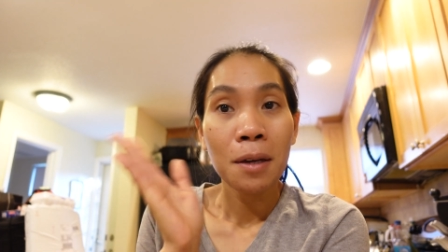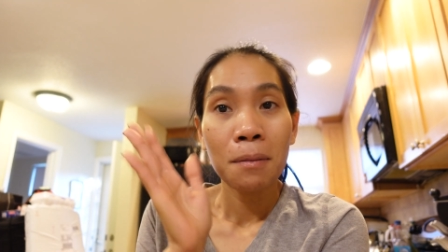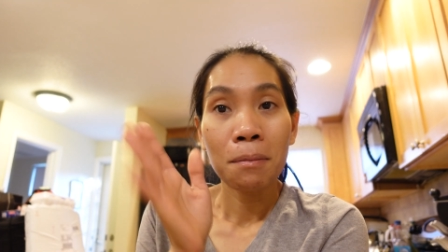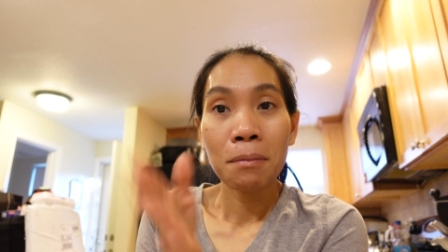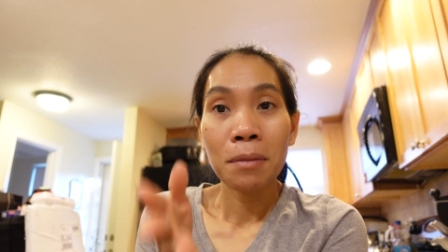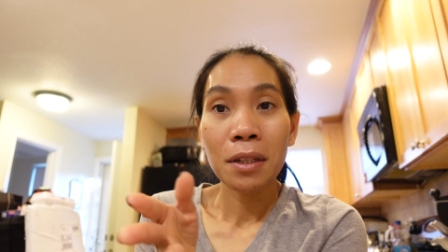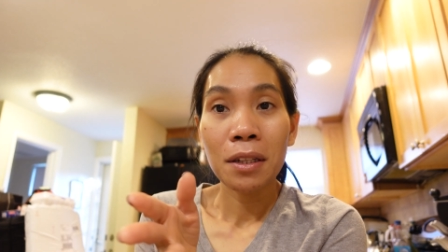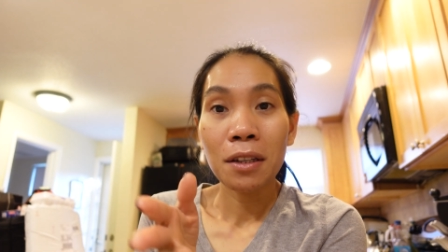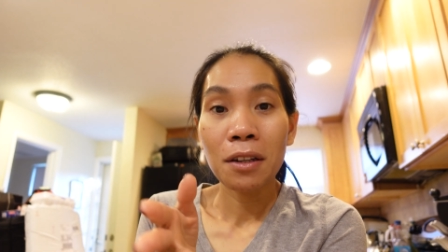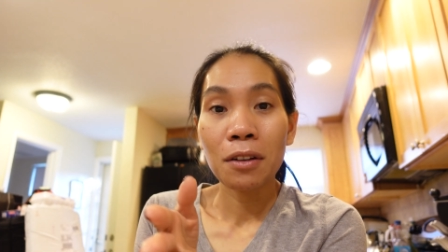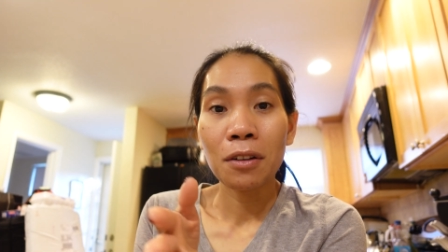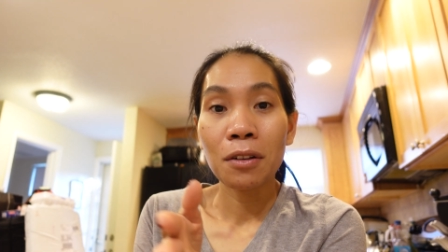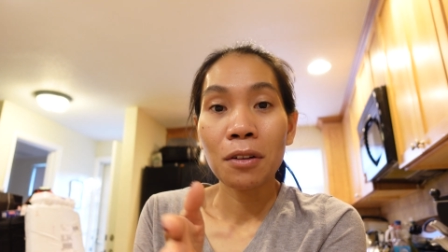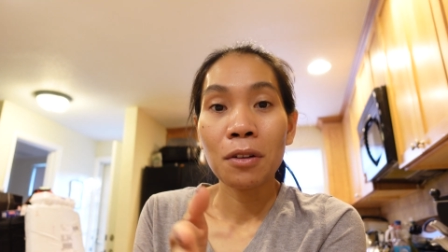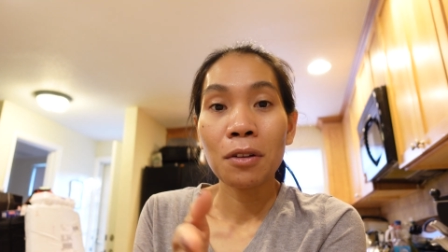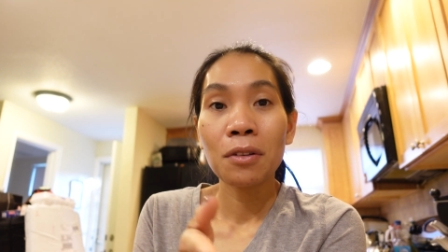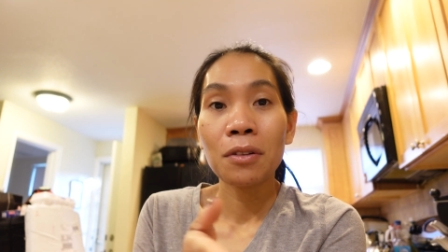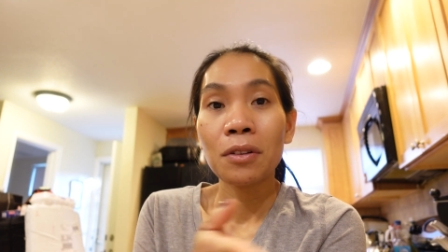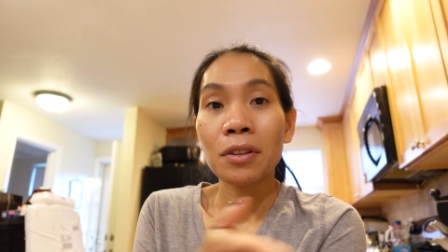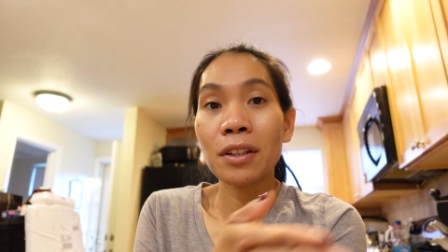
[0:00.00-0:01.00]

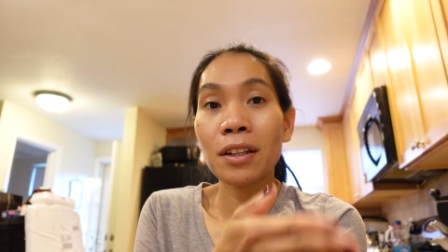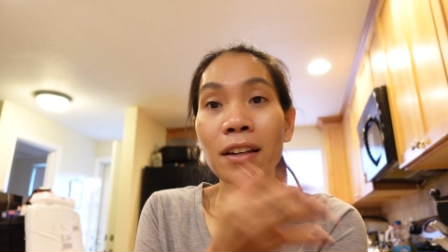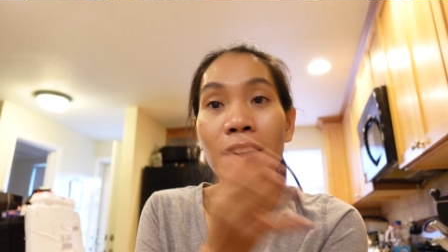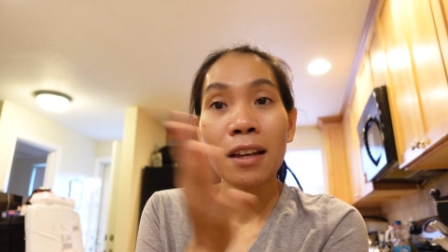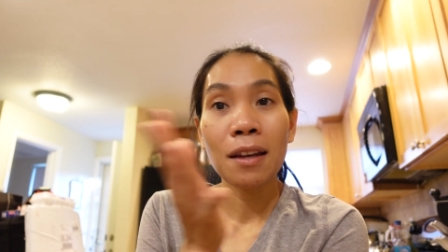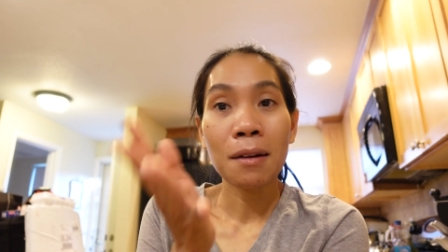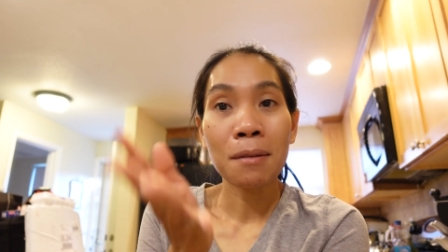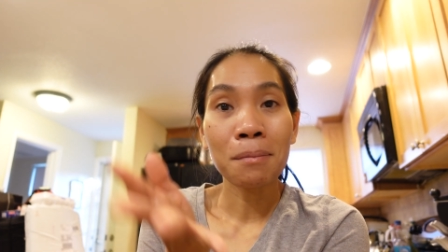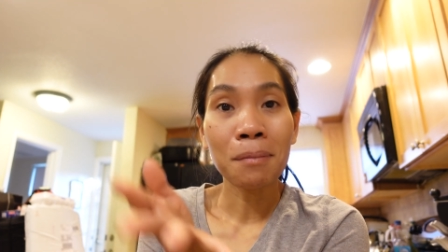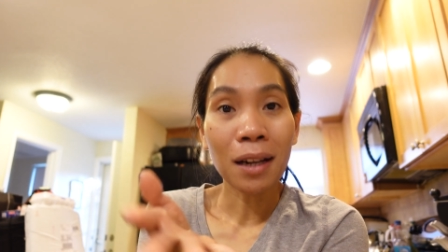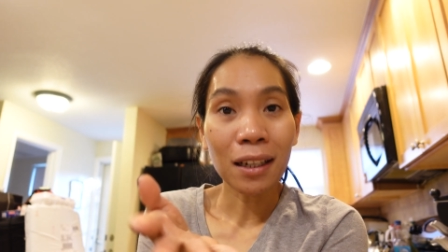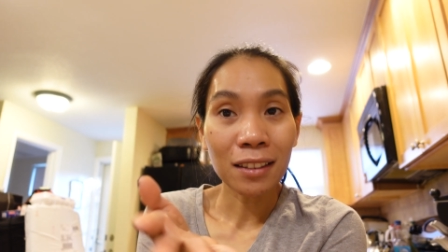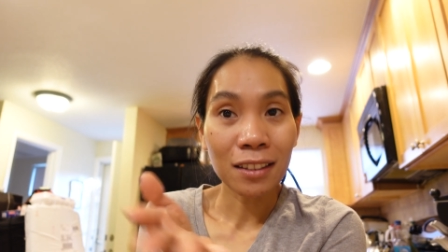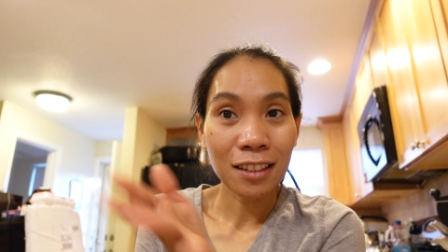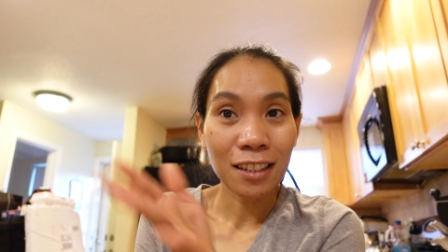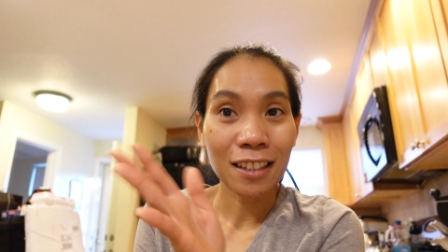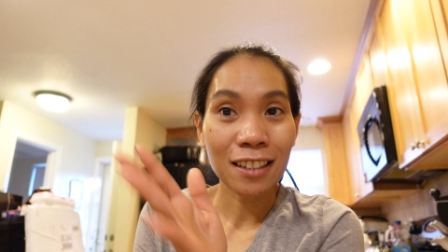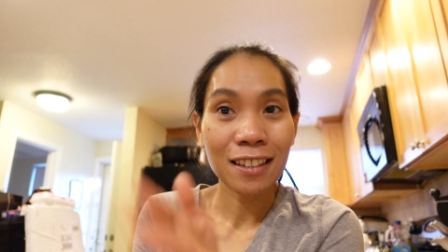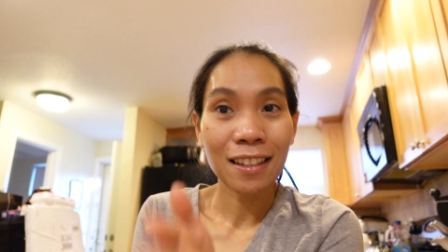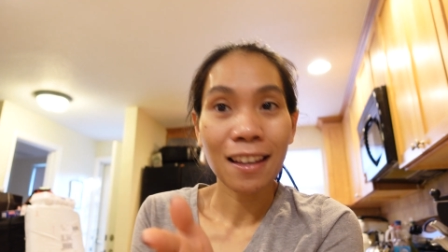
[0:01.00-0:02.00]
video that I unboxed this